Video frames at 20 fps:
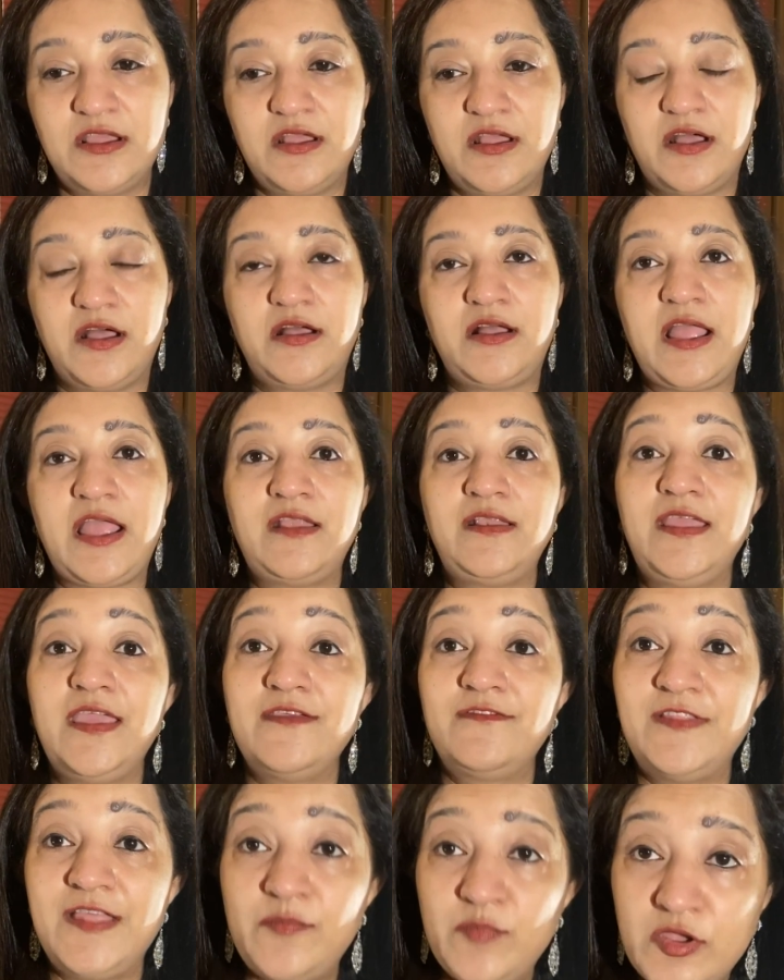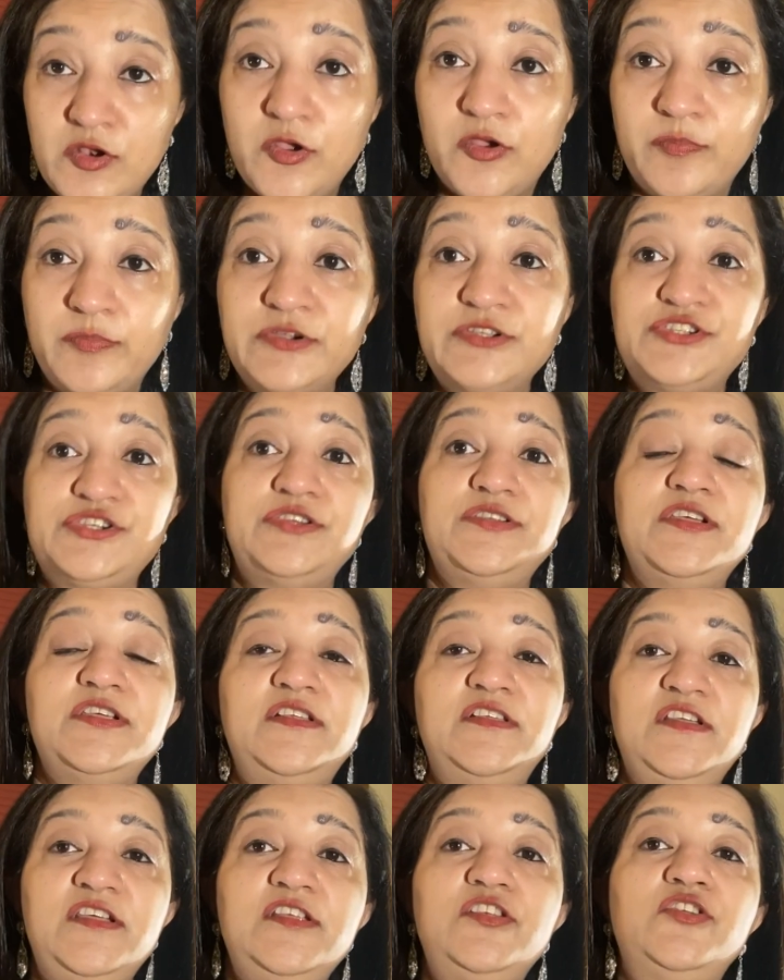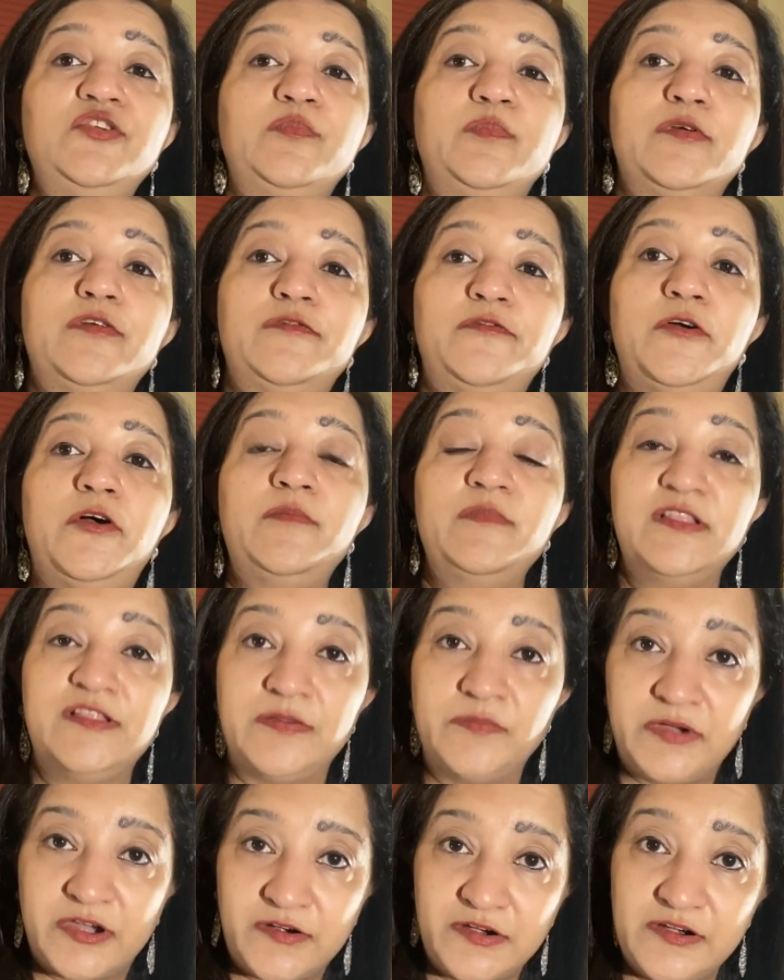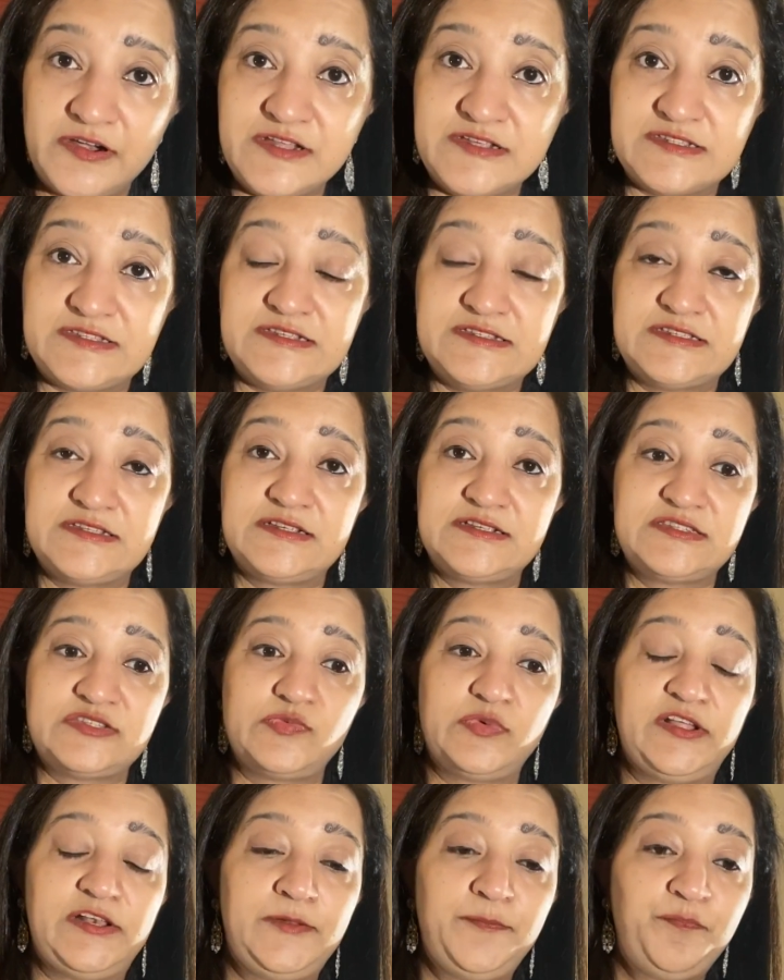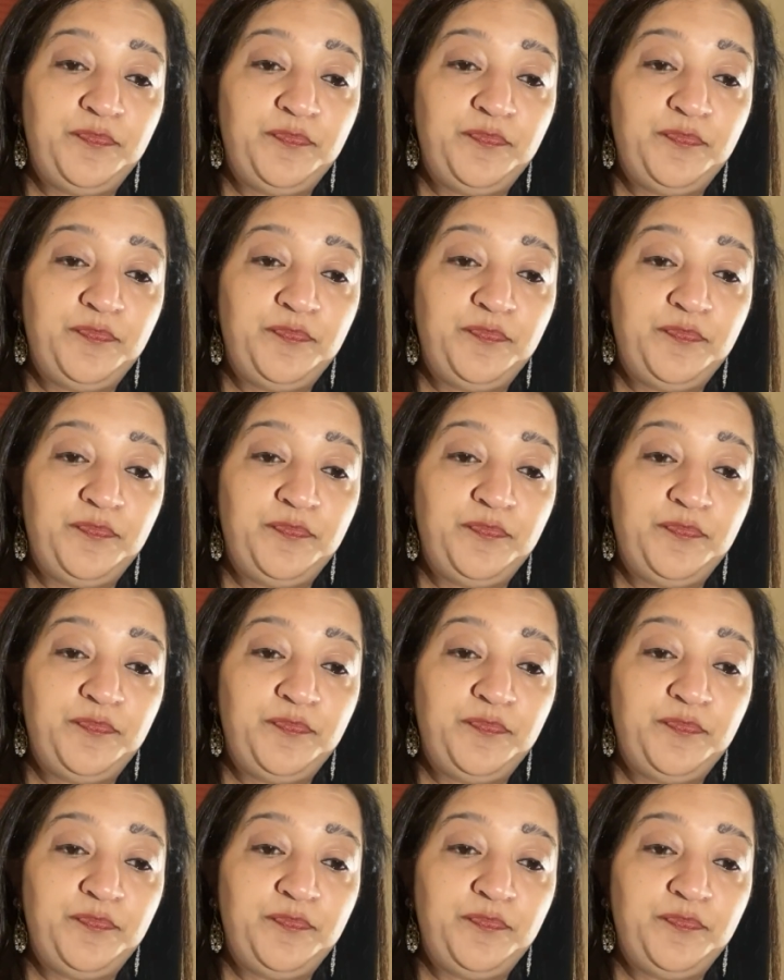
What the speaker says: and gave them an opportunity to perform in the Margari season as well.